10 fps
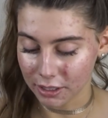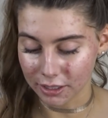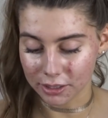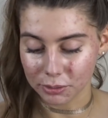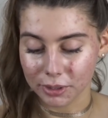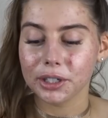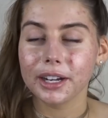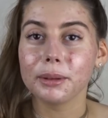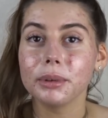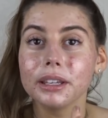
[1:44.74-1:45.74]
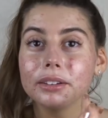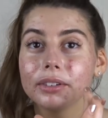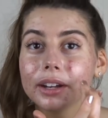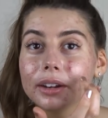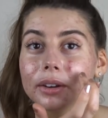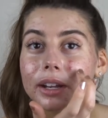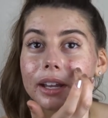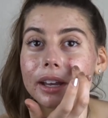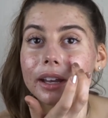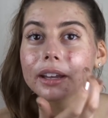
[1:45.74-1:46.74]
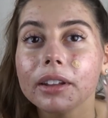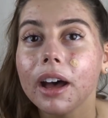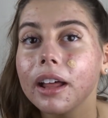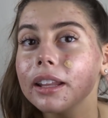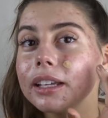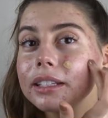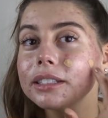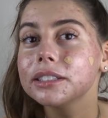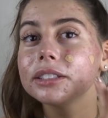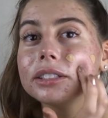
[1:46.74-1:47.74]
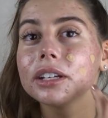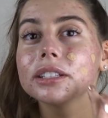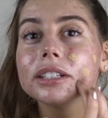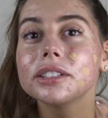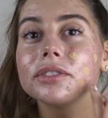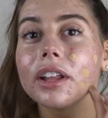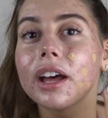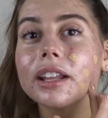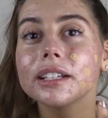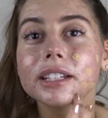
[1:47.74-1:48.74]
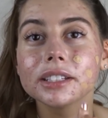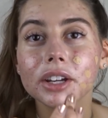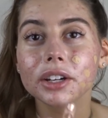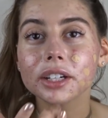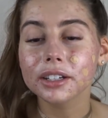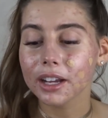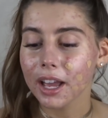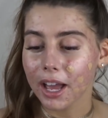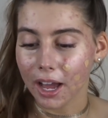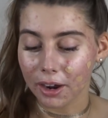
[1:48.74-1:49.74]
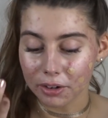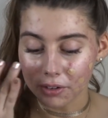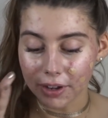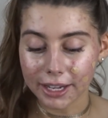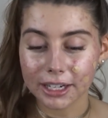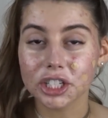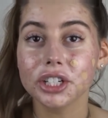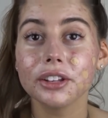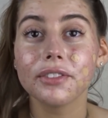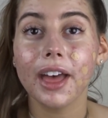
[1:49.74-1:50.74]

because we're trying to be very uh, flawless, just as flawless as her. I don't know if I could achieve